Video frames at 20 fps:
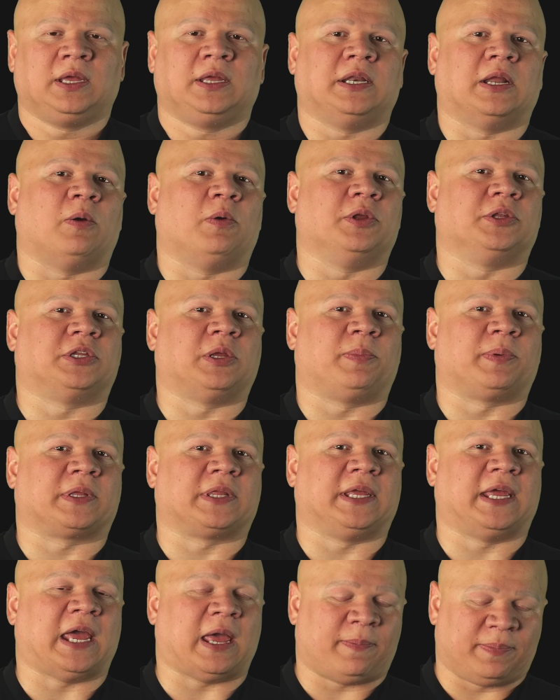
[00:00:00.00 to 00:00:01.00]
Now what
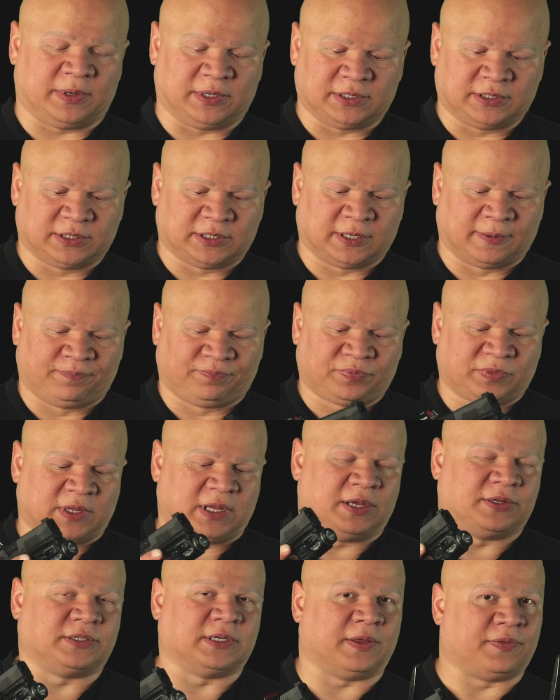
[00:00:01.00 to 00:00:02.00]
typically happens
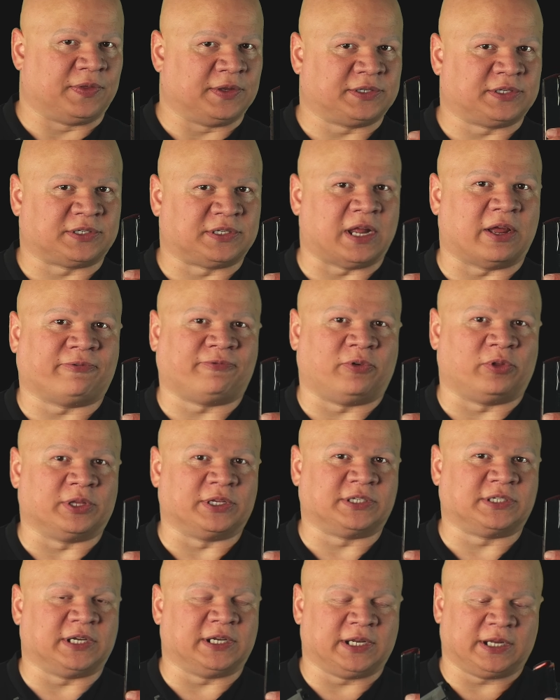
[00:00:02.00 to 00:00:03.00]
is that this is not
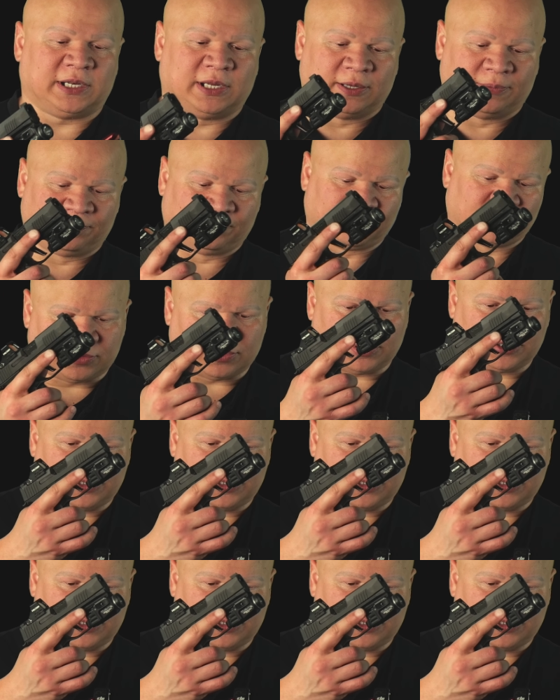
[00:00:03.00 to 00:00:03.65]
fully seated. So